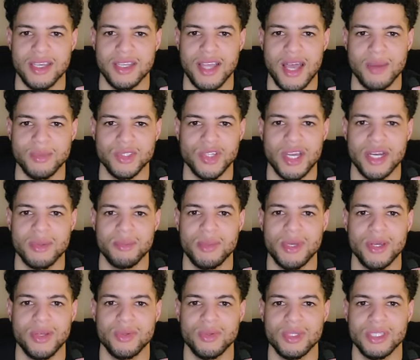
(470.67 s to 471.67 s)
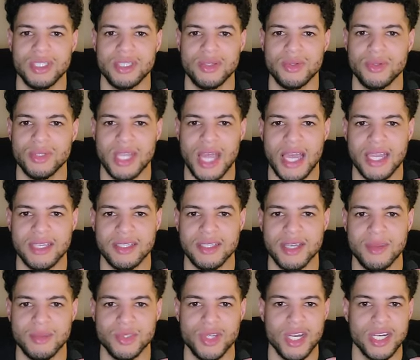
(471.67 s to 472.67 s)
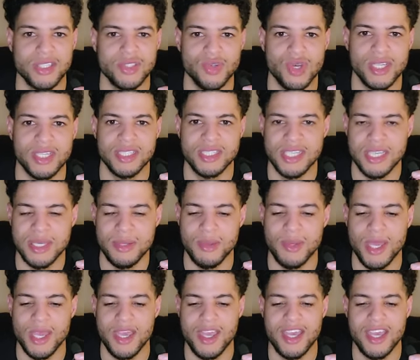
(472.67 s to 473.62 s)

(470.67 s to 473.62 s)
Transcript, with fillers: I'm trying to build with you. Like I'm trying to join the team.